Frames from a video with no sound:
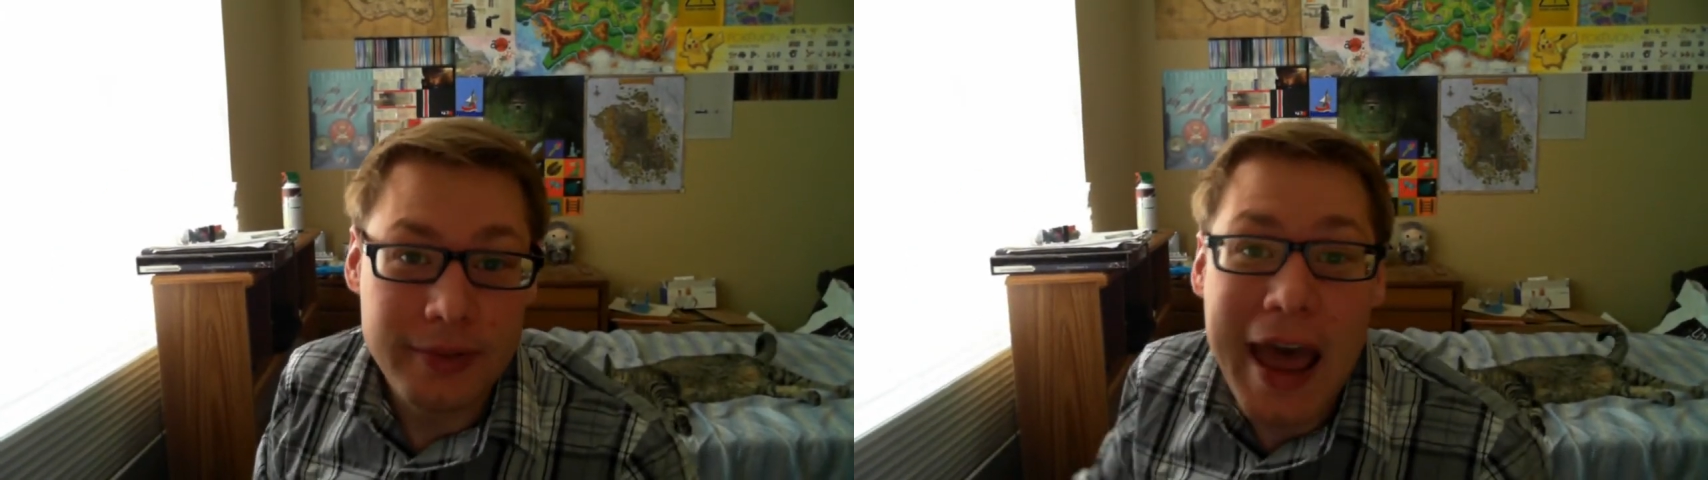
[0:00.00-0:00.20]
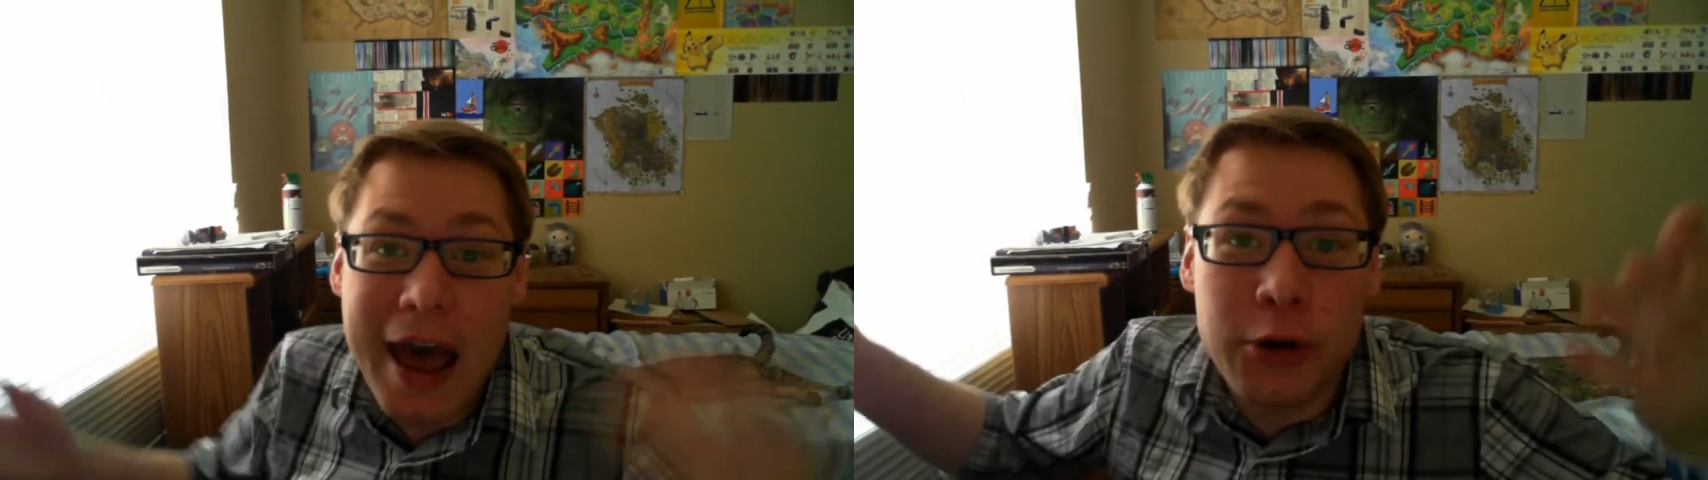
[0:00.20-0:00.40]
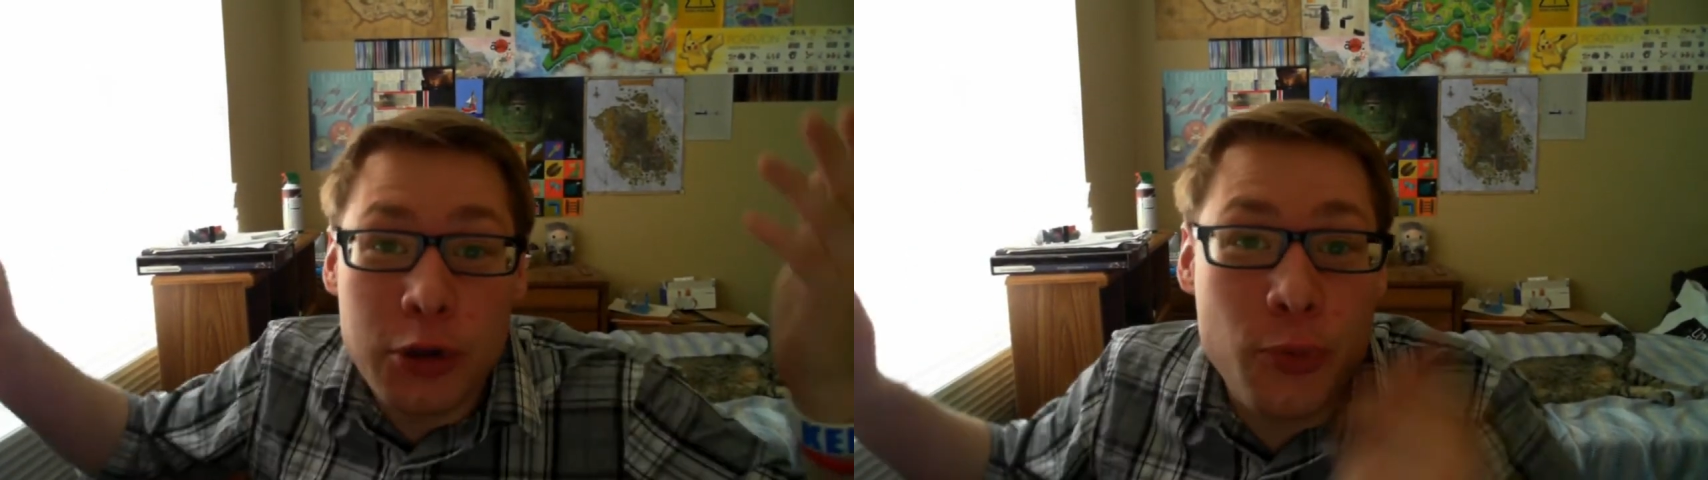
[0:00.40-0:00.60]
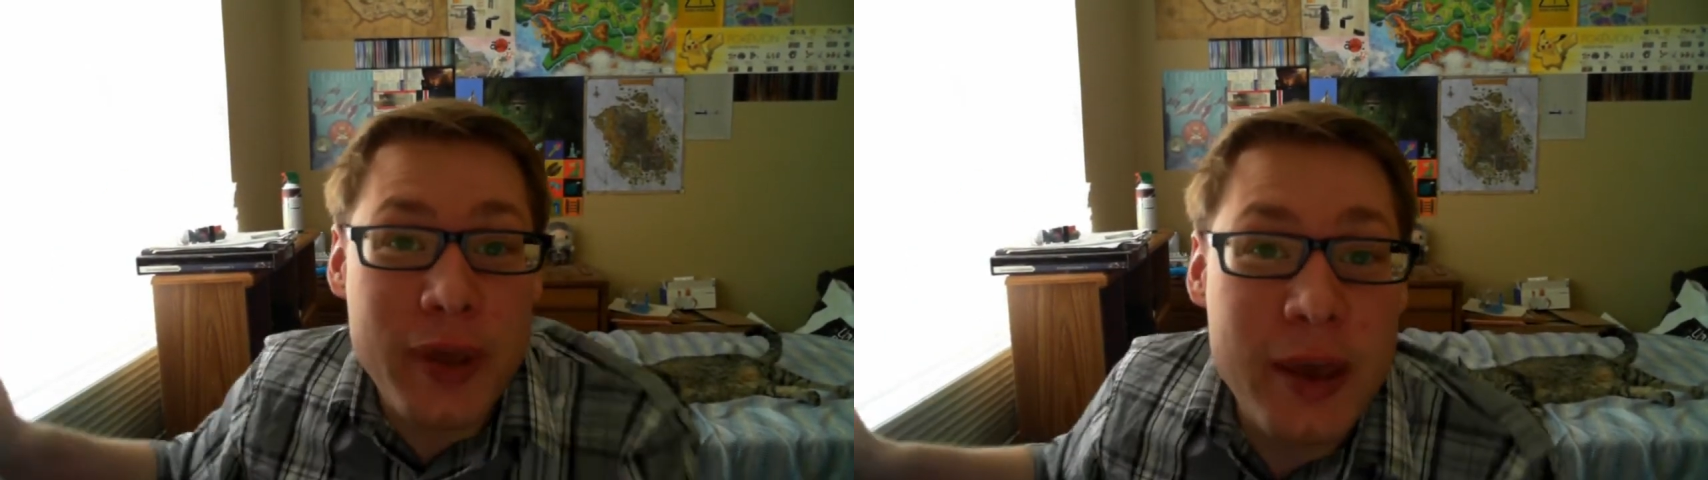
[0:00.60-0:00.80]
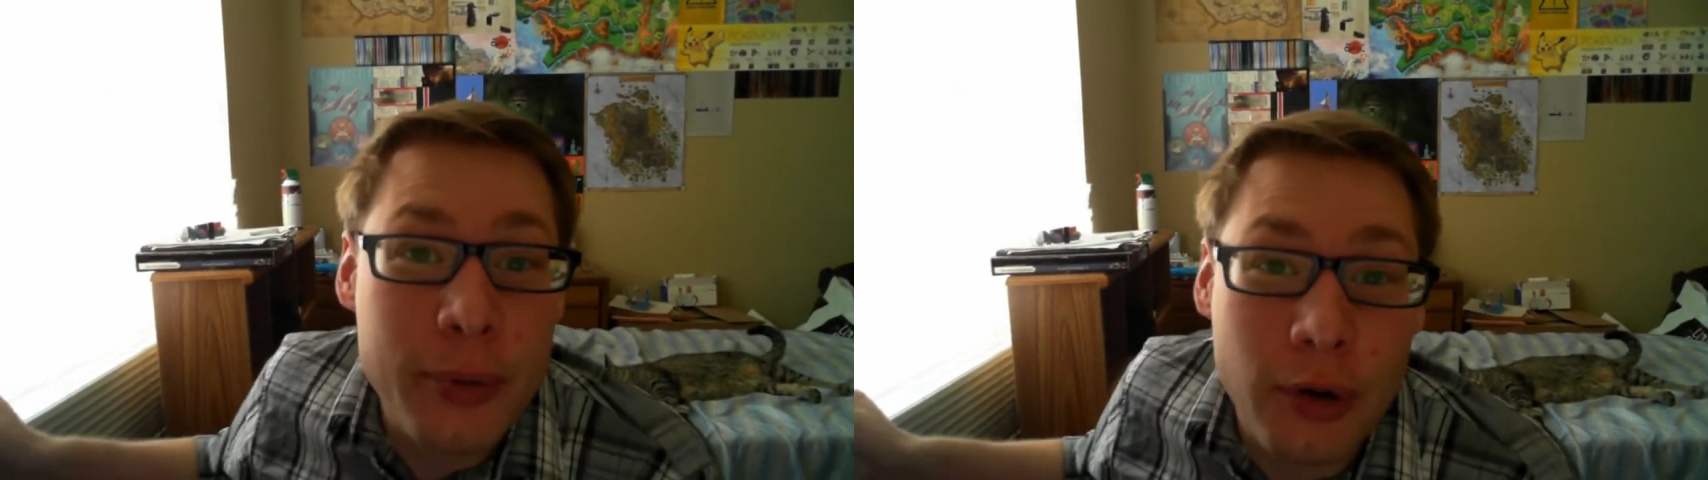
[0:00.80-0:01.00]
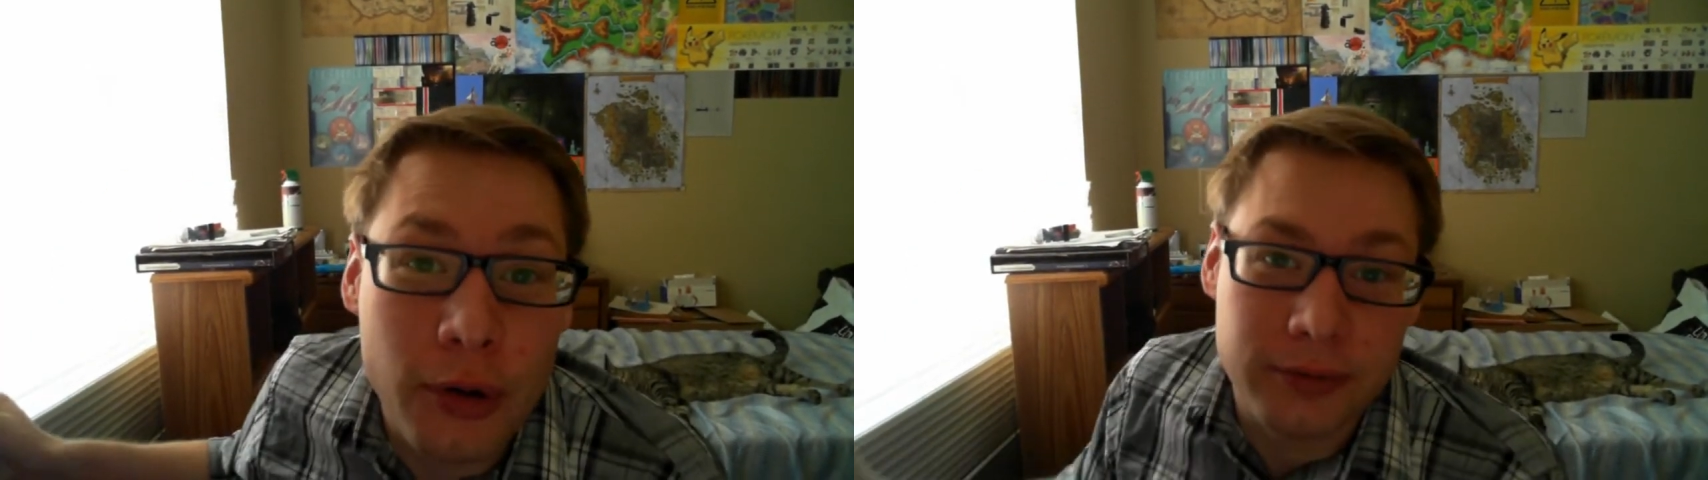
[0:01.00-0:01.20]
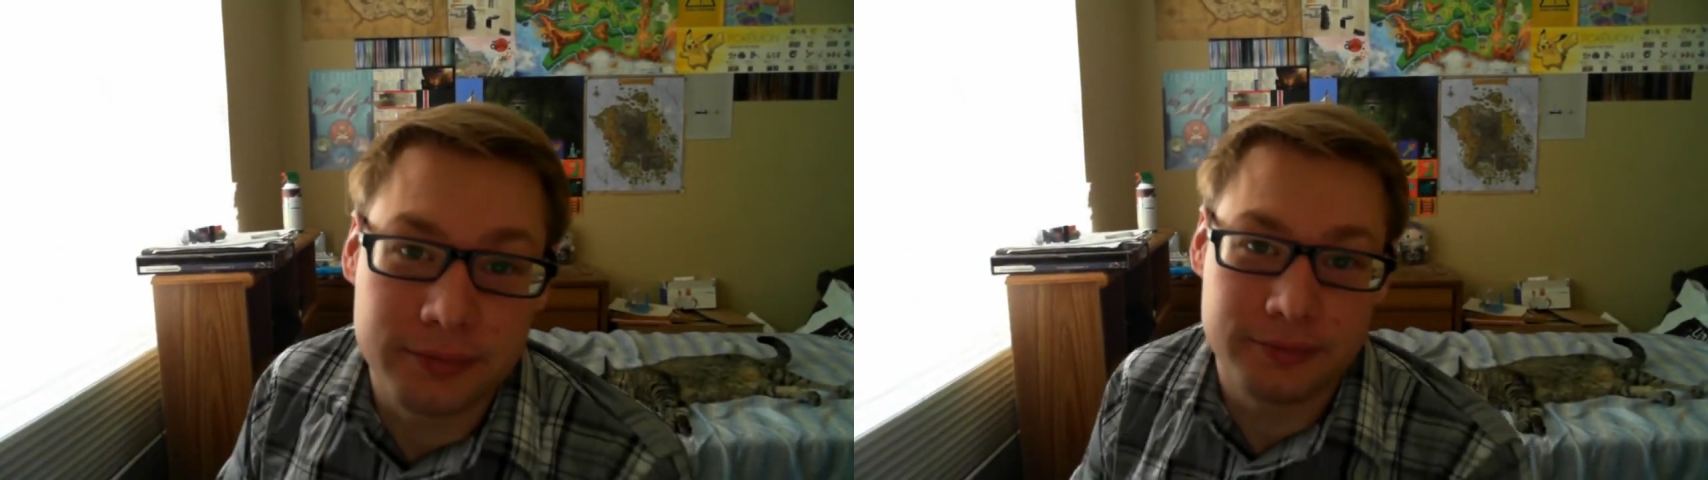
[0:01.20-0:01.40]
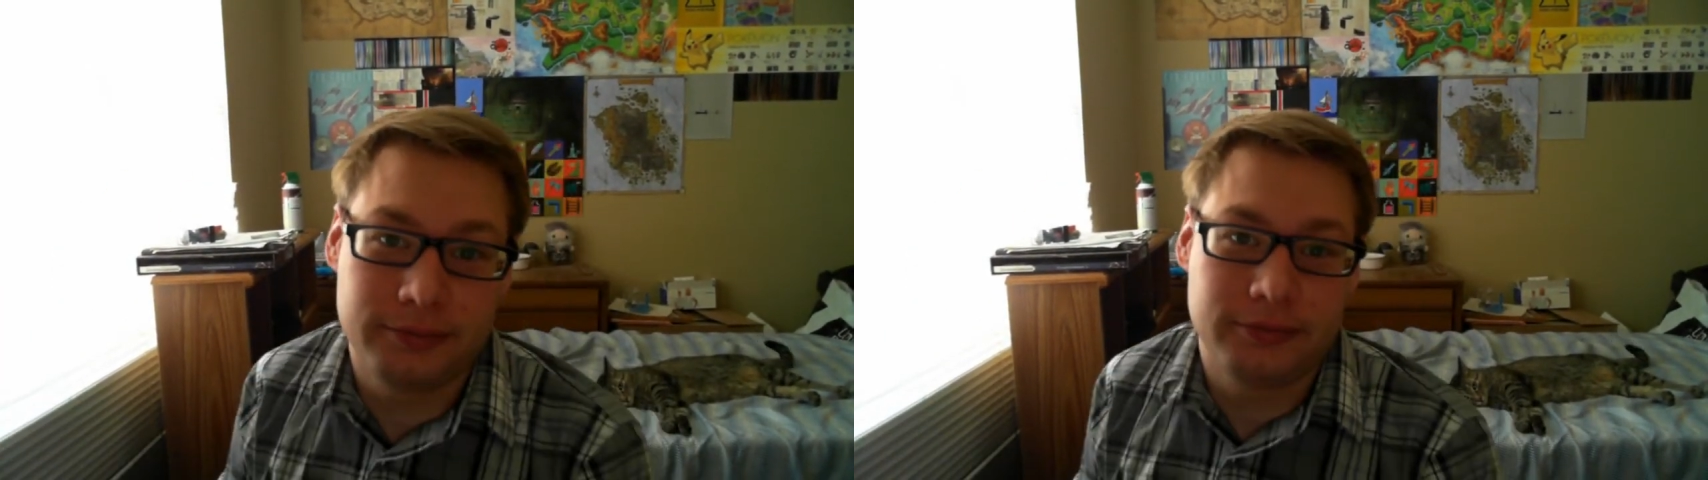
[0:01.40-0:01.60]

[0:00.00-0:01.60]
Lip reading: How do you people?